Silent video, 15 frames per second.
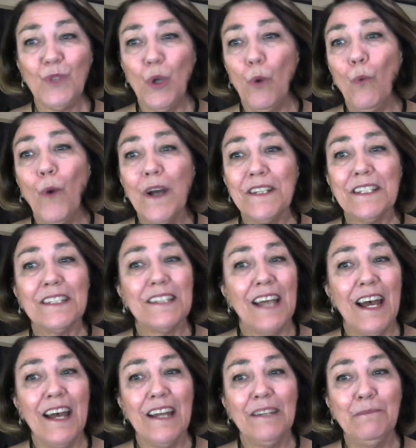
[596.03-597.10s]
want to
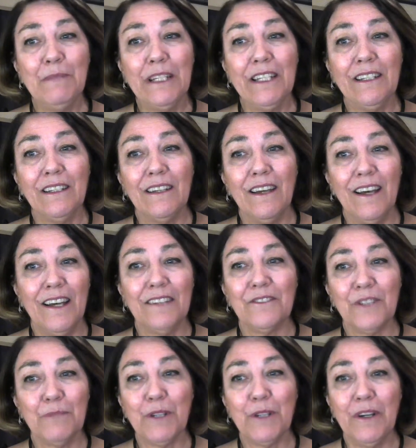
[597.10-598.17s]
tag me at
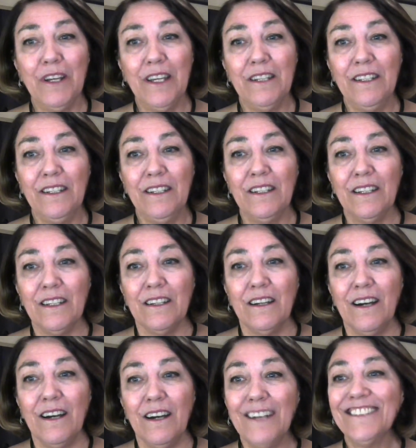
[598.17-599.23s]
Crypto Eri,
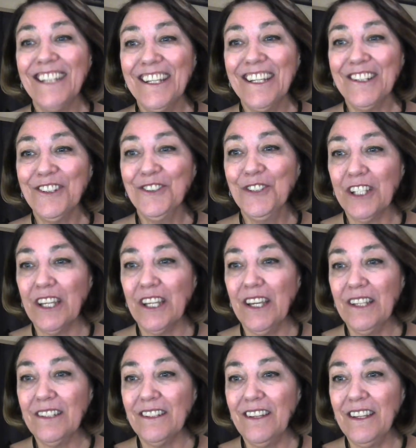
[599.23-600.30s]
I'll take a look
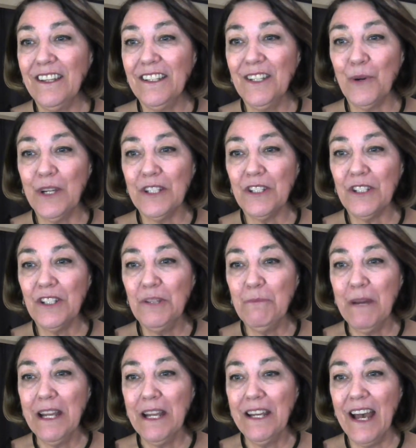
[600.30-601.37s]
at any question you
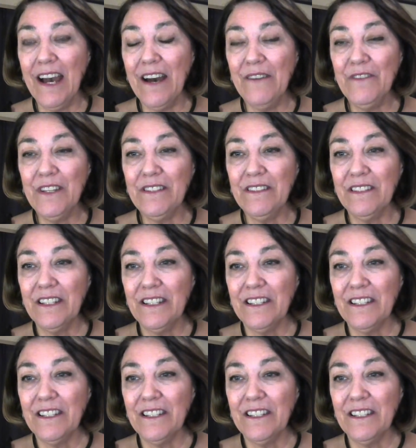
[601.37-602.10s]
might have, and